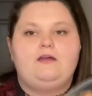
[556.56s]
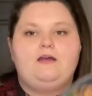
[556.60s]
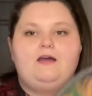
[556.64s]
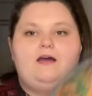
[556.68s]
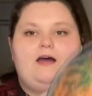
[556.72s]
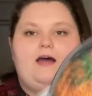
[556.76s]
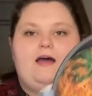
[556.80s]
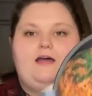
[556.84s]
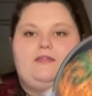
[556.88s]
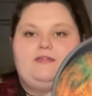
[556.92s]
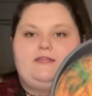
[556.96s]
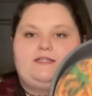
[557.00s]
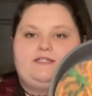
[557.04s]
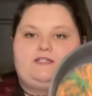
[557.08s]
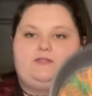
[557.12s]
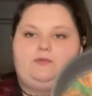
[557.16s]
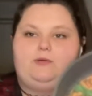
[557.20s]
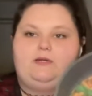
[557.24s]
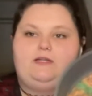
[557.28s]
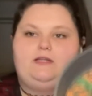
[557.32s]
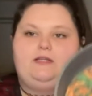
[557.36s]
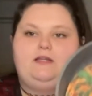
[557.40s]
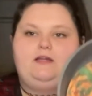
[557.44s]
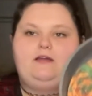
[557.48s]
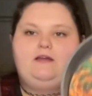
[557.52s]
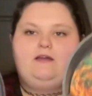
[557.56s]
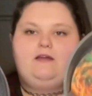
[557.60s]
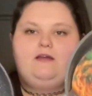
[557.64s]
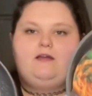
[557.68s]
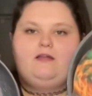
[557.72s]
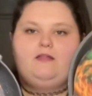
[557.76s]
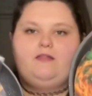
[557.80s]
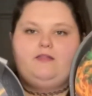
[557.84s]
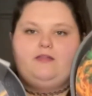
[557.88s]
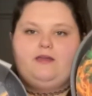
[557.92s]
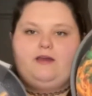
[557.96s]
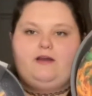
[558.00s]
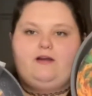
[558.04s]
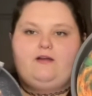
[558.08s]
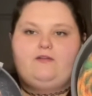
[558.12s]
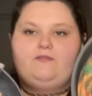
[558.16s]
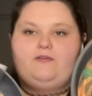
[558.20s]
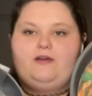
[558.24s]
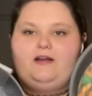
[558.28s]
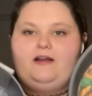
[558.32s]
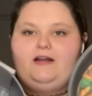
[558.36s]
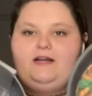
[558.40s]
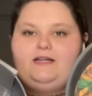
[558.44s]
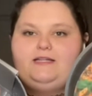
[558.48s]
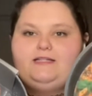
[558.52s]
and this one. They're
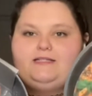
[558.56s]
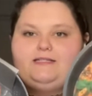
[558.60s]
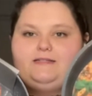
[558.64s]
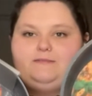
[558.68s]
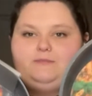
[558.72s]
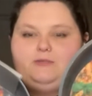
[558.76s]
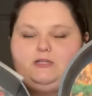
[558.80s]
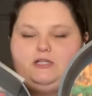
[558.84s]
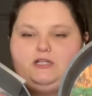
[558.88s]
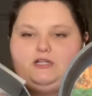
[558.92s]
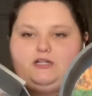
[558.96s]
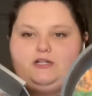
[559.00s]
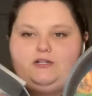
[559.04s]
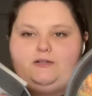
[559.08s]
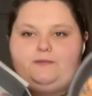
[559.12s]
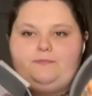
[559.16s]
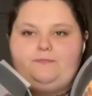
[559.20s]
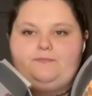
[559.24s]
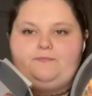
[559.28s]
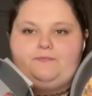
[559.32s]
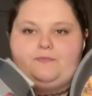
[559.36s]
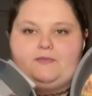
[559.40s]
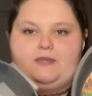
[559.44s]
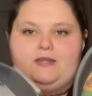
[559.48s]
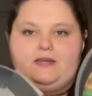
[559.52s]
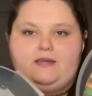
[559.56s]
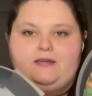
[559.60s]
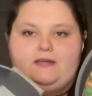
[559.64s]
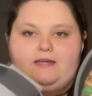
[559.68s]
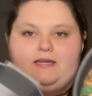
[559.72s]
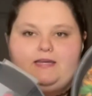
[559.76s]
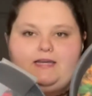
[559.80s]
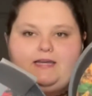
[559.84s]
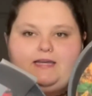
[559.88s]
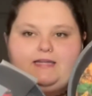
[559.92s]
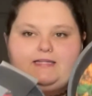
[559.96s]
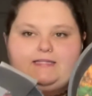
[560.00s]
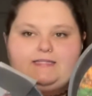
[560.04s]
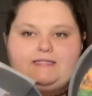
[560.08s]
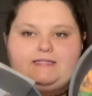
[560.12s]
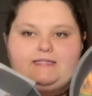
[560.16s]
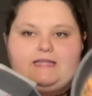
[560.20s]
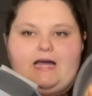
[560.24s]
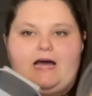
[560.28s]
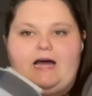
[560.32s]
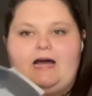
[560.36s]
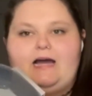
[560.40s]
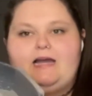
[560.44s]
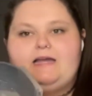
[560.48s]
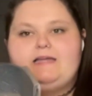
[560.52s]
very similar in
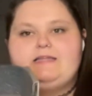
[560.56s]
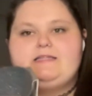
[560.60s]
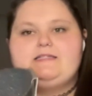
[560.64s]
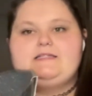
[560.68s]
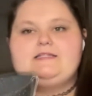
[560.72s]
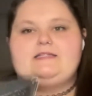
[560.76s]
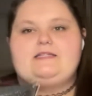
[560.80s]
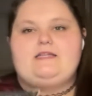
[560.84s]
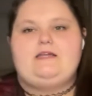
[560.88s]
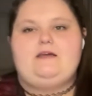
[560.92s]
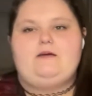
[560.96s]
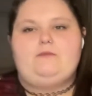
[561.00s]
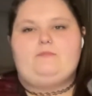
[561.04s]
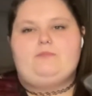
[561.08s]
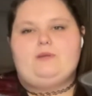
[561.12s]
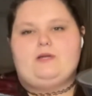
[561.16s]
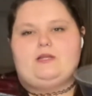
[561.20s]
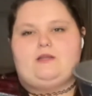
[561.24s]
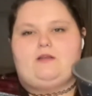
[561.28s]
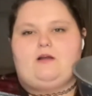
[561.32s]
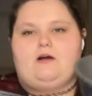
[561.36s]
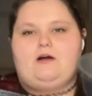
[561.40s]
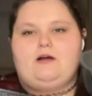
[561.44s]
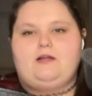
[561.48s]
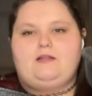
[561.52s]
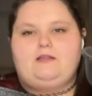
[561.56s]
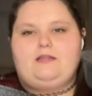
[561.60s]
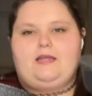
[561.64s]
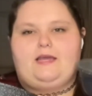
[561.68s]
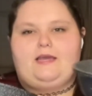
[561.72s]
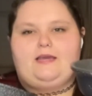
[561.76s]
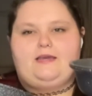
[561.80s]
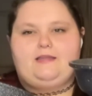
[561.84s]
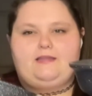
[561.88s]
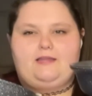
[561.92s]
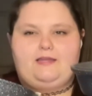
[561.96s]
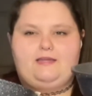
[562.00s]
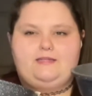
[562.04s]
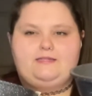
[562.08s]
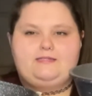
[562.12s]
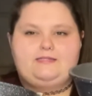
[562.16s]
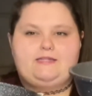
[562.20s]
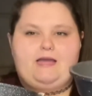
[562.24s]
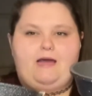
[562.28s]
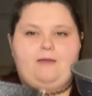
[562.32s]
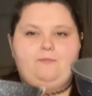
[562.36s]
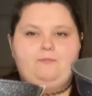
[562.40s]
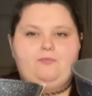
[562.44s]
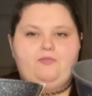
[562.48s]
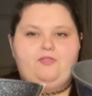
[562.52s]
size, but not like in
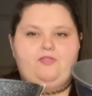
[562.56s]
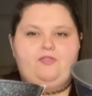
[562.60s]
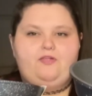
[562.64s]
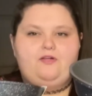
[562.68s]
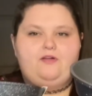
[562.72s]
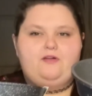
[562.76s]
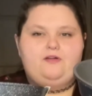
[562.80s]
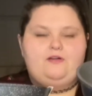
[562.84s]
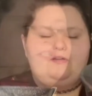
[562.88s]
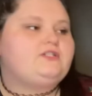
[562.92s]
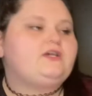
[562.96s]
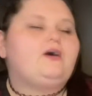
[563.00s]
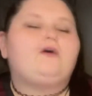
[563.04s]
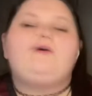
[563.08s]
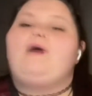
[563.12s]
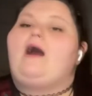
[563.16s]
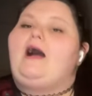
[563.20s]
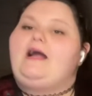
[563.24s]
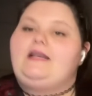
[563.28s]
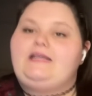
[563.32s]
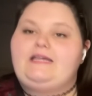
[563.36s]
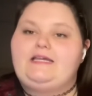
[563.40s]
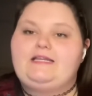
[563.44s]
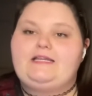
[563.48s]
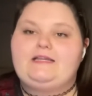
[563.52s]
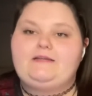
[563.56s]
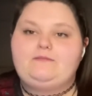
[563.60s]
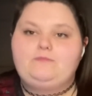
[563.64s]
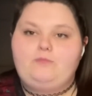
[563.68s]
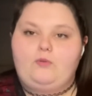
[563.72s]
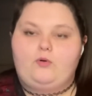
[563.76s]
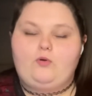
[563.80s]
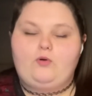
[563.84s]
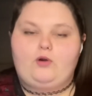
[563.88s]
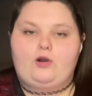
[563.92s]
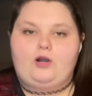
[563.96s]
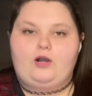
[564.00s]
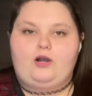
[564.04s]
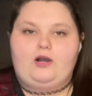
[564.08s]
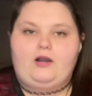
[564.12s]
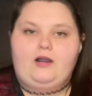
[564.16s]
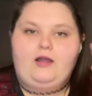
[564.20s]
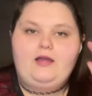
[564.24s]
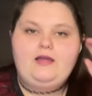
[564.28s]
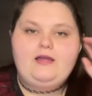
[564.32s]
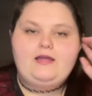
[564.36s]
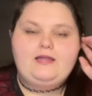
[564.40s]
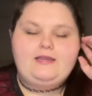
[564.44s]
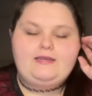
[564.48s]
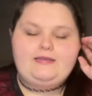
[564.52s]
depth. So I needed more
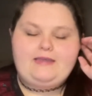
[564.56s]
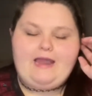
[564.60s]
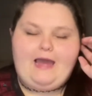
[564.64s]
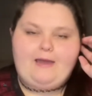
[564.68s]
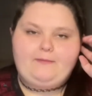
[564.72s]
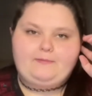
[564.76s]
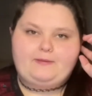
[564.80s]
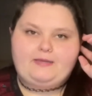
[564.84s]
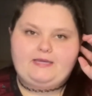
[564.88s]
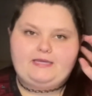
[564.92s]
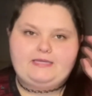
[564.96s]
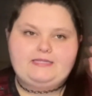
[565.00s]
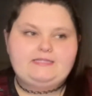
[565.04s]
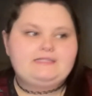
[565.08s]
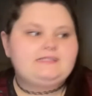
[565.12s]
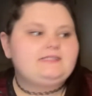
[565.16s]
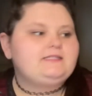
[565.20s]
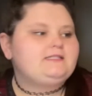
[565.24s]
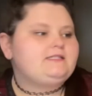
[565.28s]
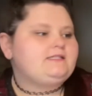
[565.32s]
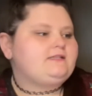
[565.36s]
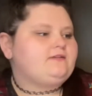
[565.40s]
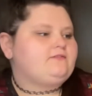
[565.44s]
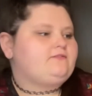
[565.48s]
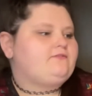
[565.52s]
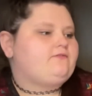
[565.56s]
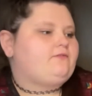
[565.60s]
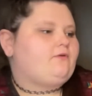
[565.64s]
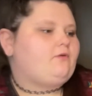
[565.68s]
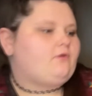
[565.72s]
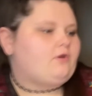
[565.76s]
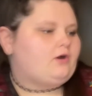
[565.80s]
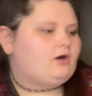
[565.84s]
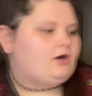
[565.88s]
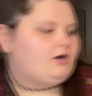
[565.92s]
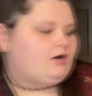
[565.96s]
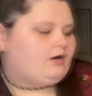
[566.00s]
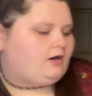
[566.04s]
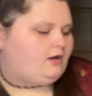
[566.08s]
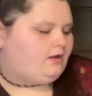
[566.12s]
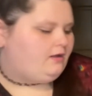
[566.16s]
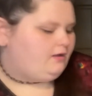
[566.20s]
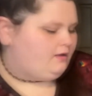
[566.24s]
napkins for